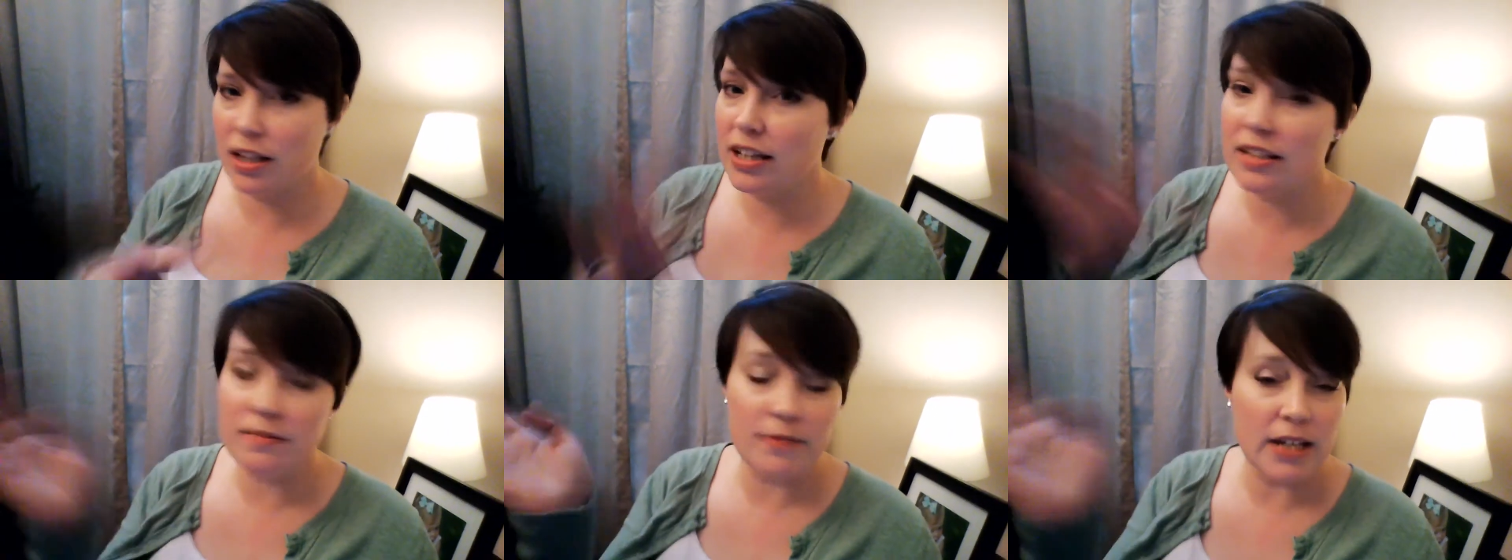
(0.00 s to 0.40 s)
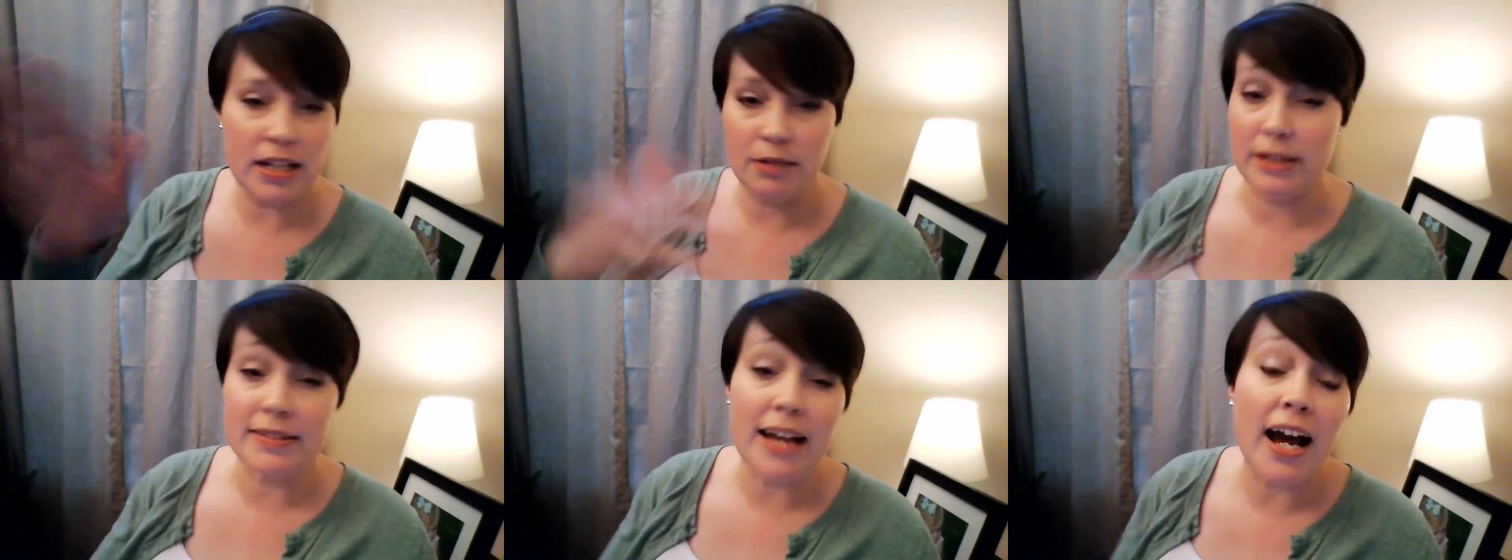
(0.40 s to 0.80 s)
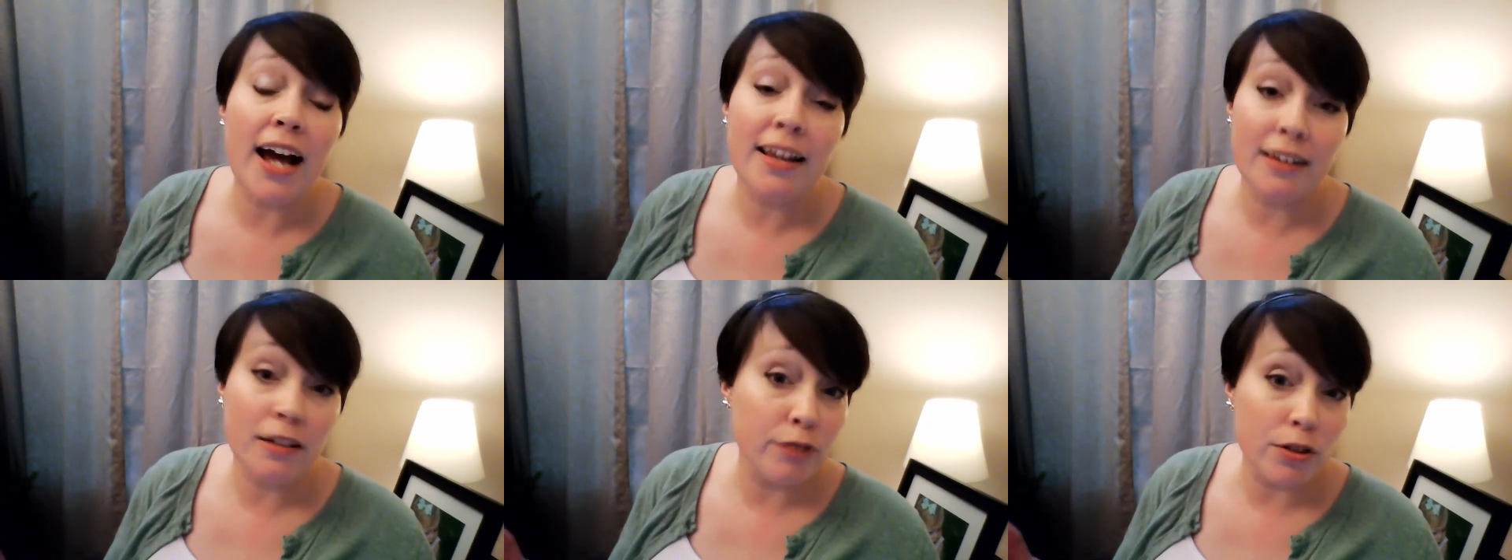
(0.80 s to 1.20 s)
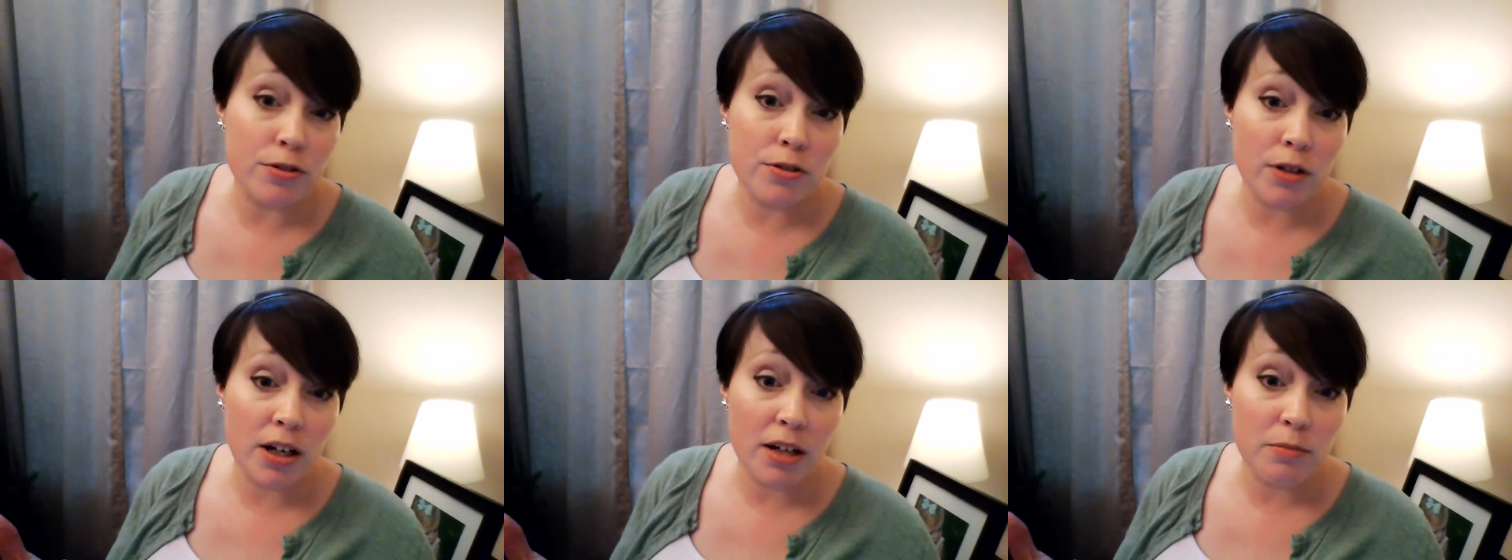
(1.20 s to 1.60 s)
Anyways, I love
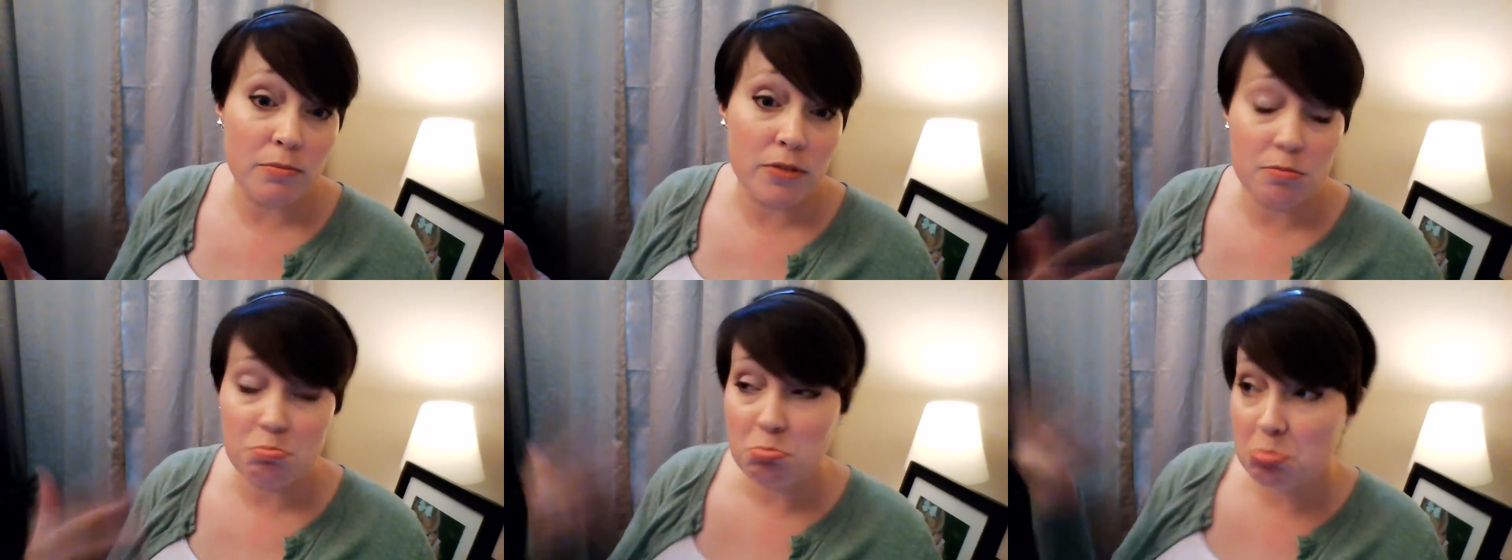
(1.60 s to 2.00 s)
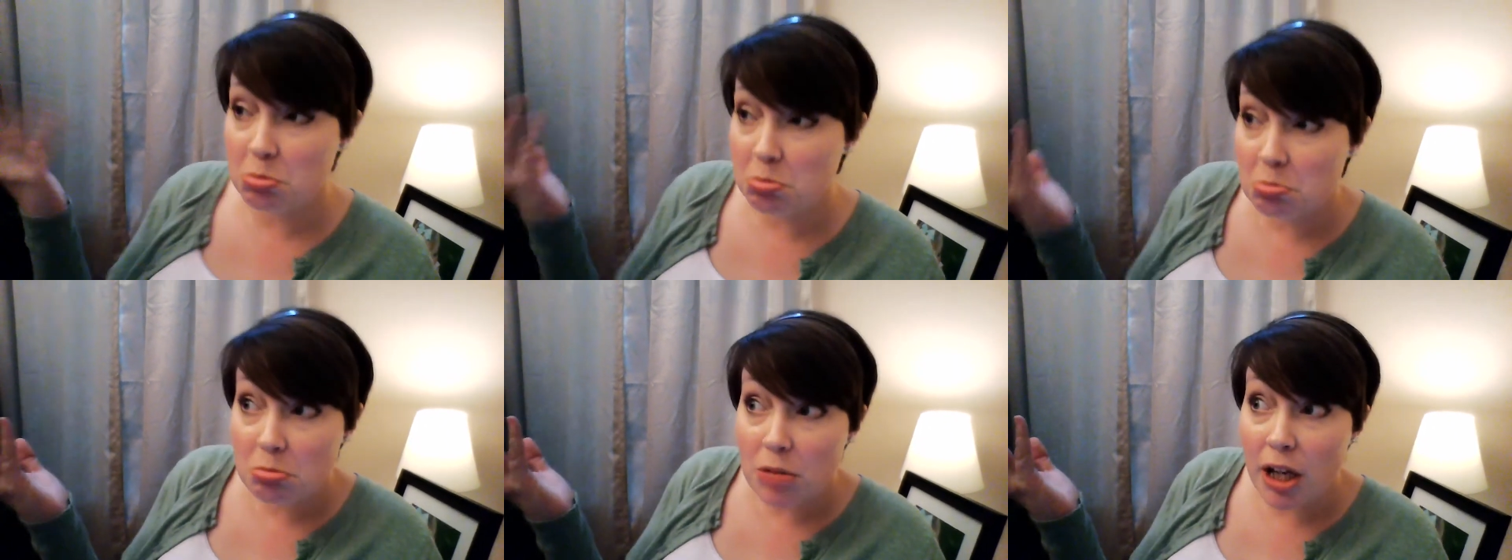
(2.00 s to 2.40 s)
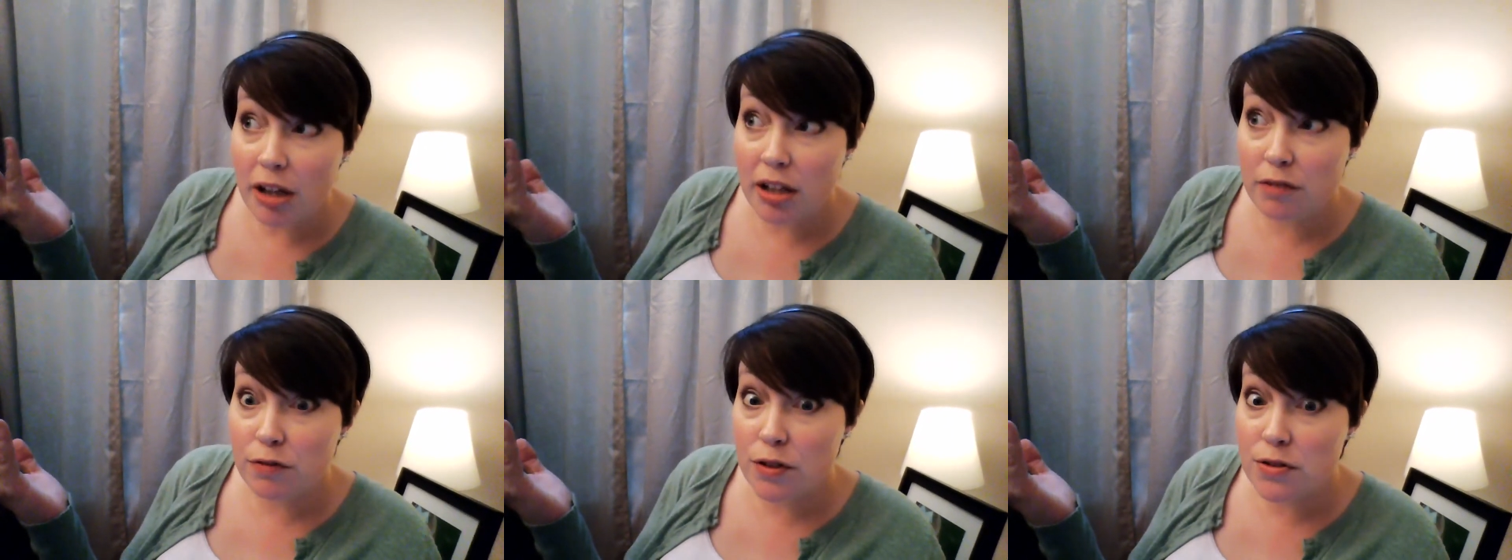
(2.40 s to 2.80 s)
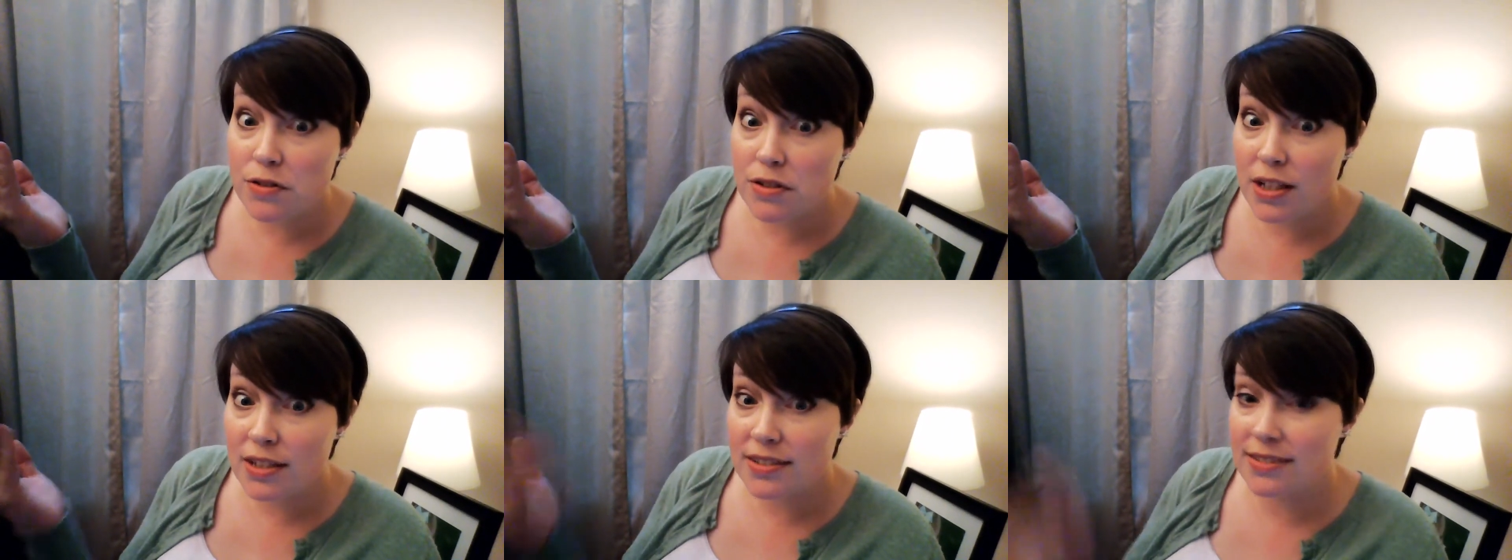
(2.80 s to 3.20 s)
frozen grapes. I like
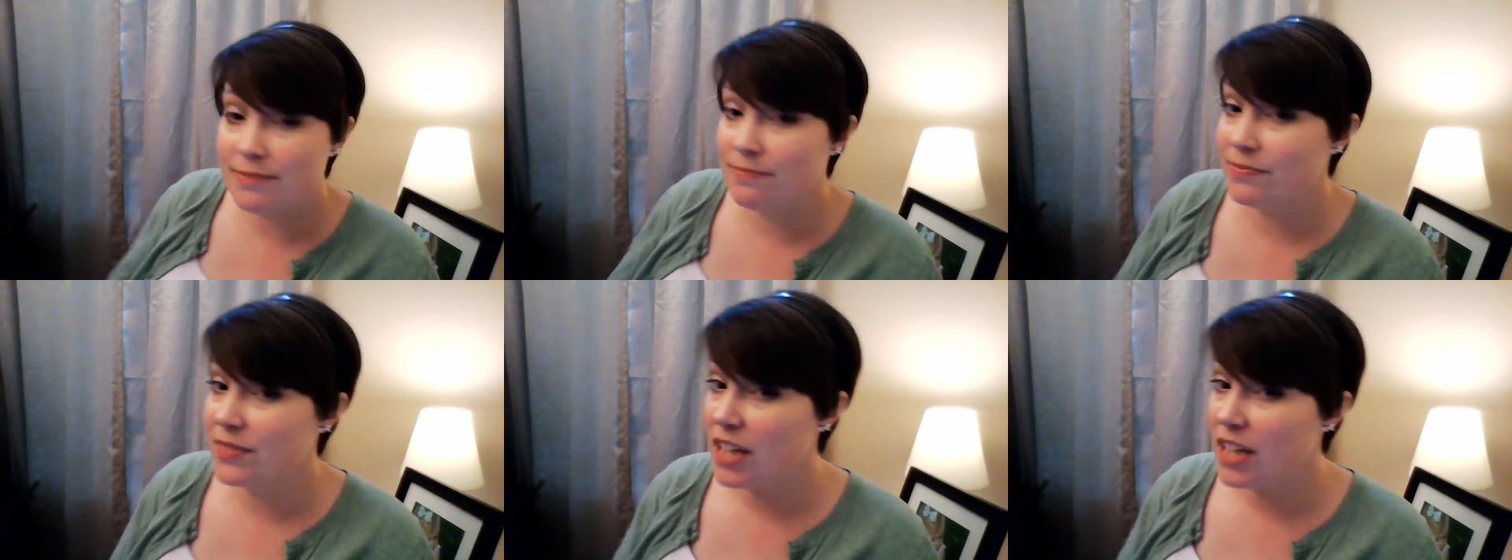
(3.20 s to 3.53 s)
frozen things.